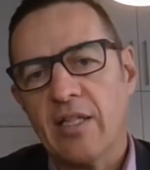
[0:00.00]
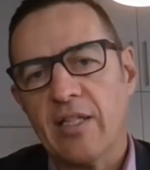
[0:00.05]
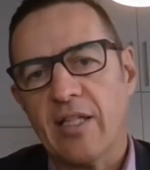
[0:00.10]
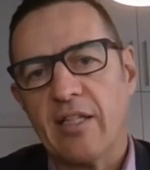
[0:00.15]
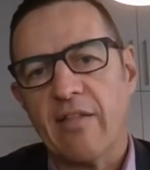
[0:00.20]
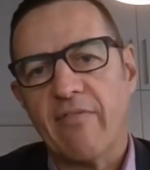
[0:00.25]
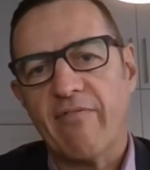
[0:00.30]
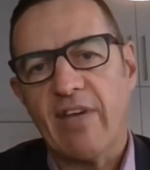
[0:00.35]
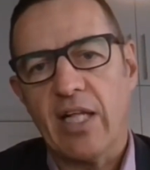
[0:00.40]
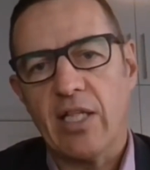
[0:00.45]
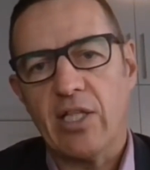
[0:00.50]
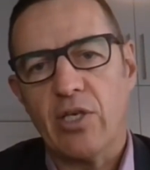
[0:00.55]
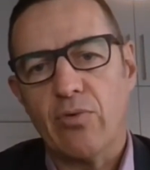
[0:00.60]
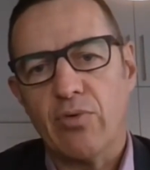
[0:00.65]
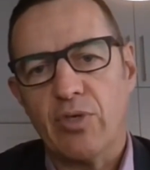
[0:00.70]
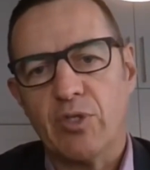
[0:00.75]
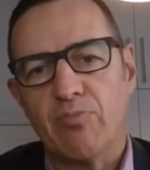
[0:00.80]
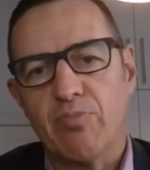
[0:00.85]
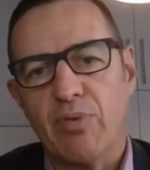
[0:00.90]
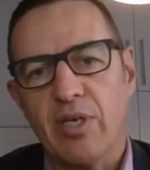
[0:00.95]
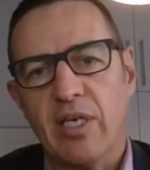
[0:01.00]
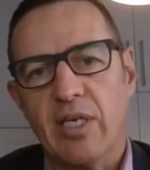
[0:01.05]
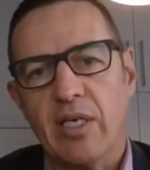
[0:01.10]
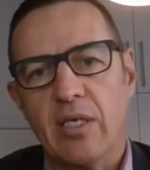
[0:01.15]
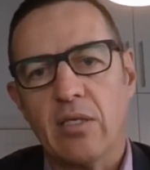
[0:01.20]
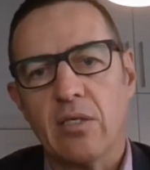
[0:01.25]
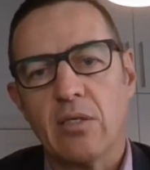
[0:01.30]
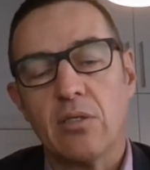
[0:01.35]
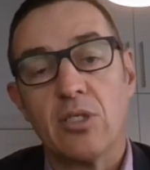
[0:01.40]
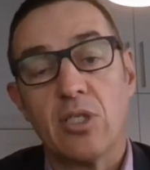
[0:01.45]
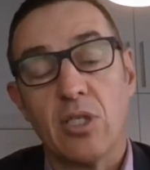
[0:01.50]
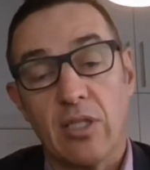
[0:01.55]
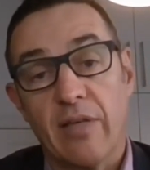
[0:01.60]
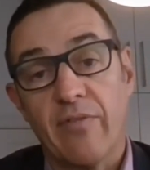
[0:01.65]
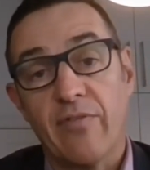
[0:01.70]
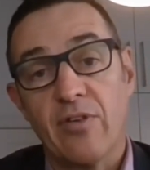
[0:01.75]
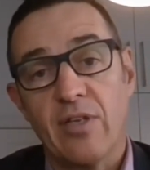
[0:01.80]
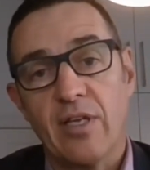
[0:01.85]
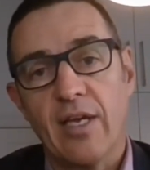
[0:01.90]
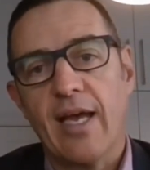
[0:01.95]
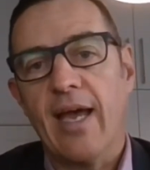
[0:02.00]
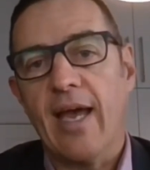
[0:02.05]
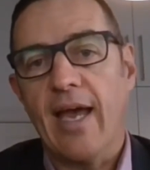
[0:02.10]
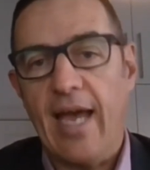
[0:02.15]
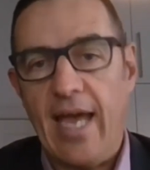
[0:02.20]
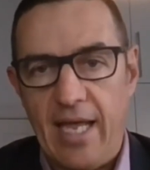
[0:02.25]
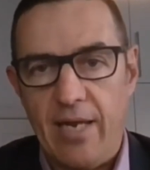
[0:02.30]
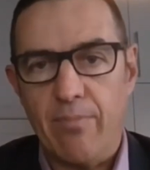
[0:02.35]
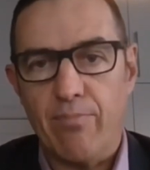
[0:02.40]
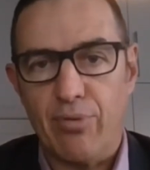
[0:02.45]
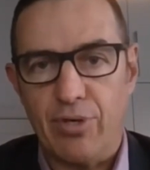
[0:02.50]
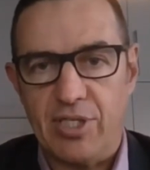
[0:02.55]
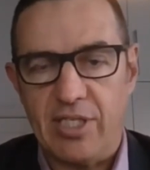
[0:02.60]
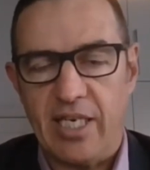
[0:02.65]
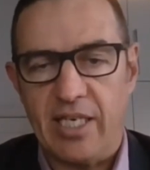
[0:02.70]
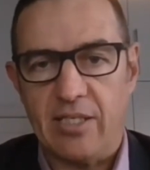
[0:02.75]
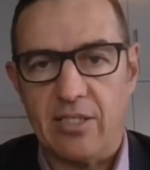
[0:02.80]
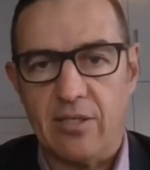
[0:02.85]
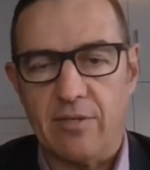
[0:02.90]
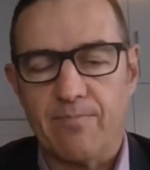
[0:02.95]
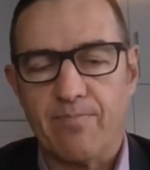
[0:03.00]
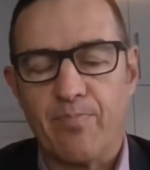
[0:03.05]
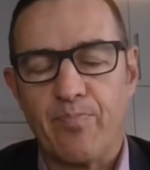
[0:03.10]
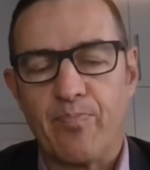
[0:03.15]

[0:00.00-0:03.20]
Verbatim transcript: that the value is being delivered and protected.